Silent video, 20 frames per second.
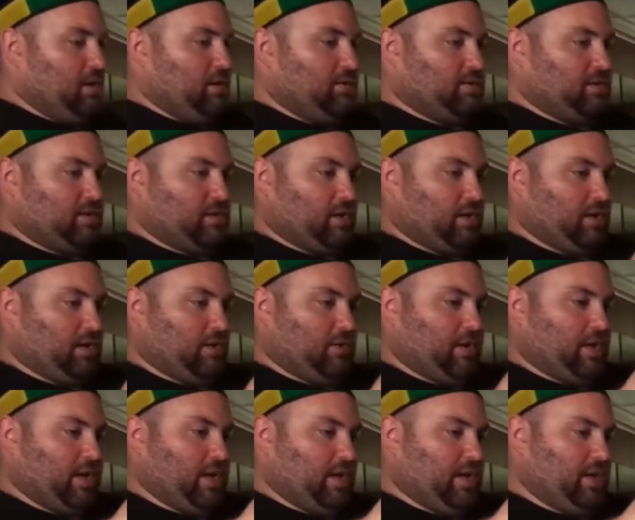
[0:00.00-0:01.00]
just gonna go
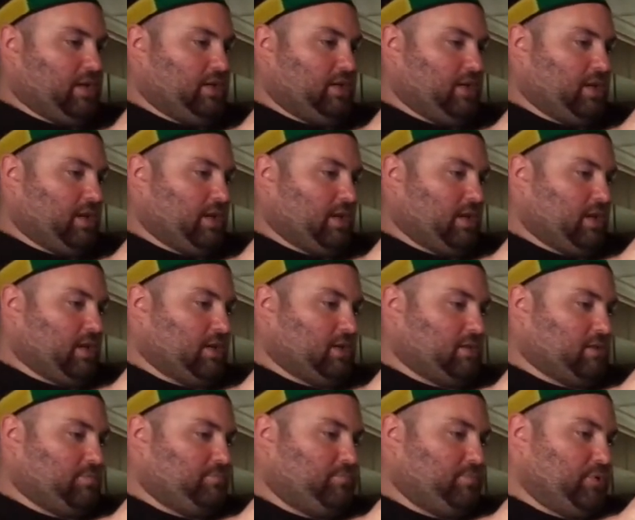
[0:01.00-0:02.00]
ahead
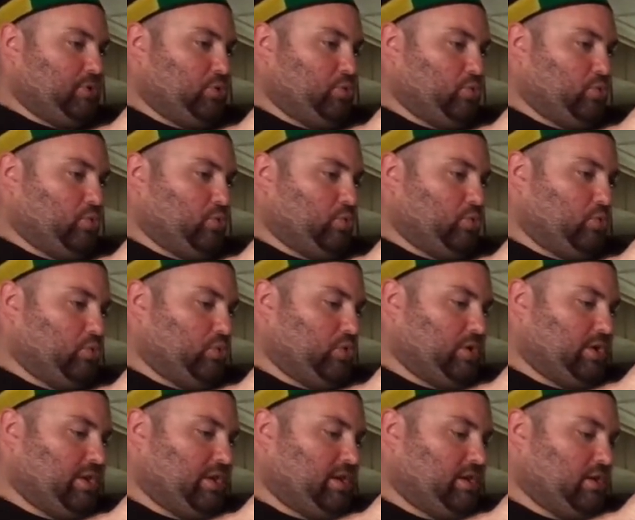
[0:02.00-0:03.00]
and
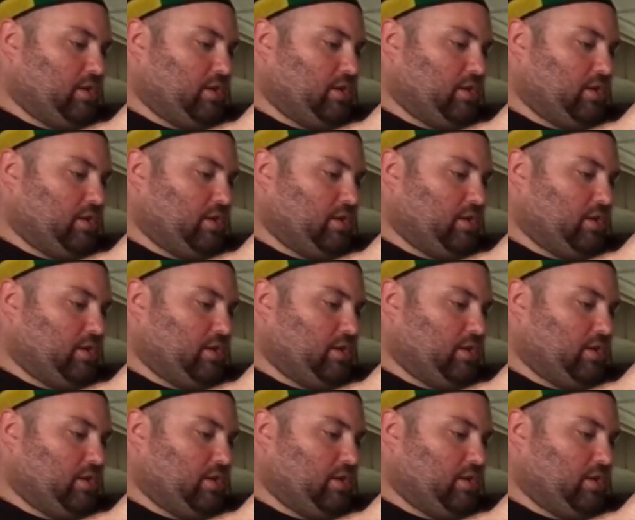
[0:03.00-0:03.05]
pour here.